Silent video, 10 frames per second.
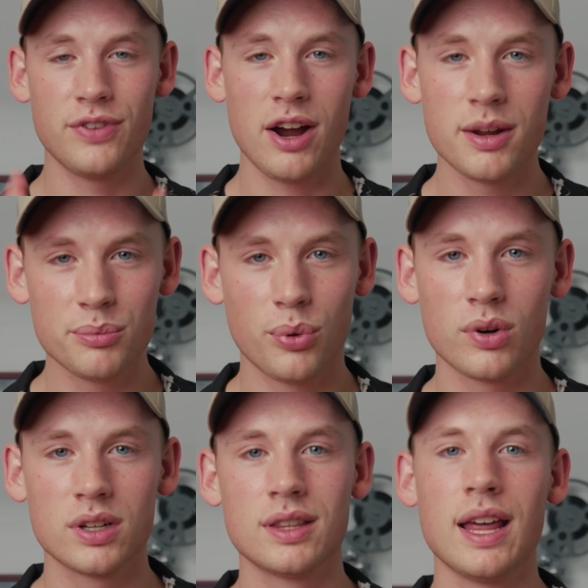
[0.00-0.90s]
very
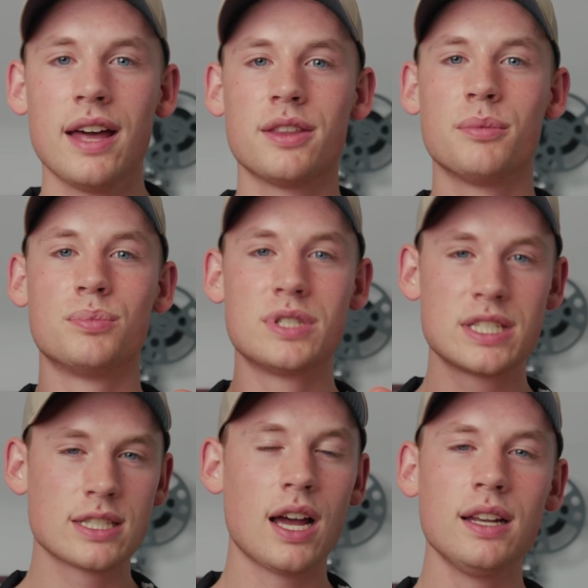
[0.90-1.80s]
important that the
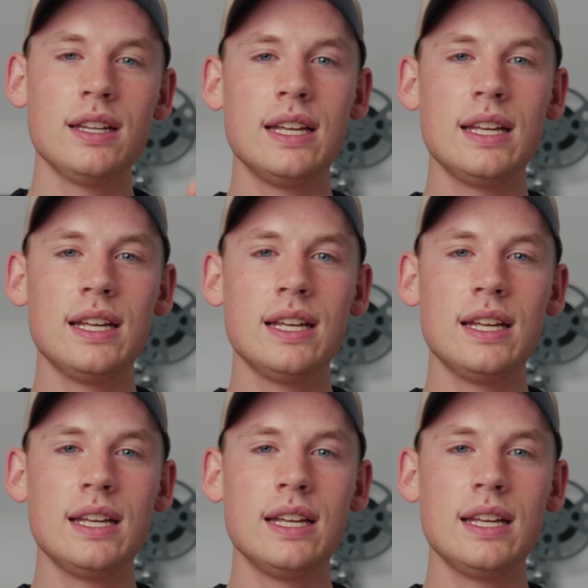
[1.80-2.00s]
sun